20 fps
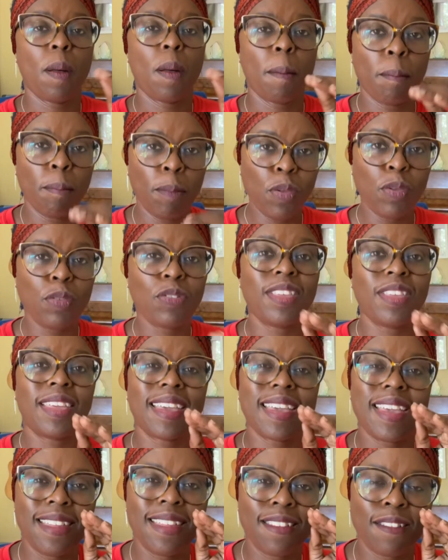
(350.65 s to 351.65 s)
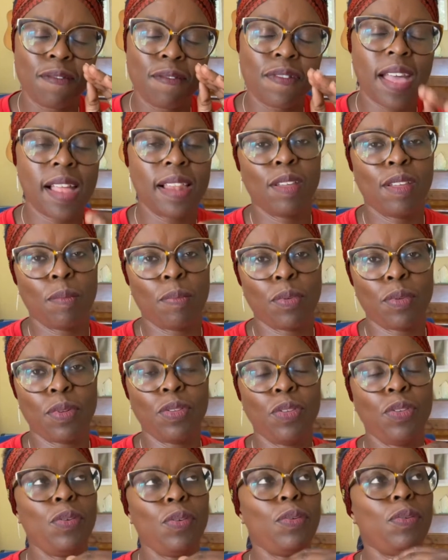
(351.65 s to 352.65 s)
Music is valuable.
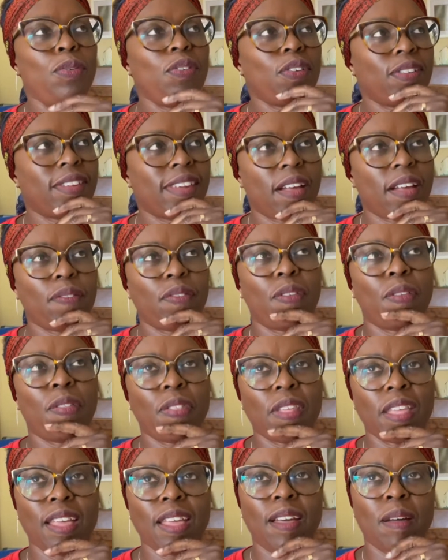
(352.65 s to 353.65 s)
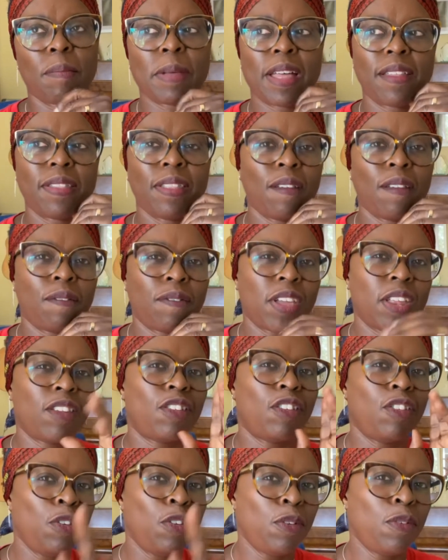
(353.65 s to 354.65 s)
You just have to think about the
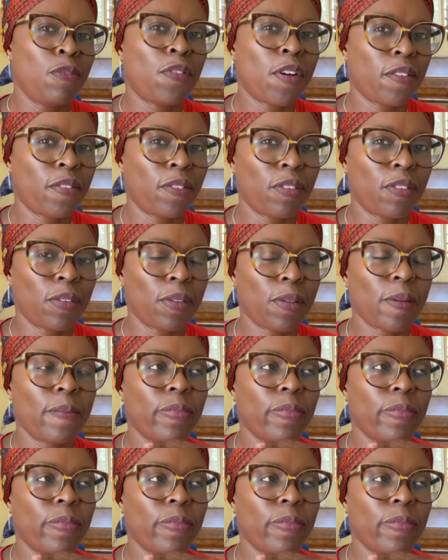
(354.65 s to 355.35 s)
events you've gone to.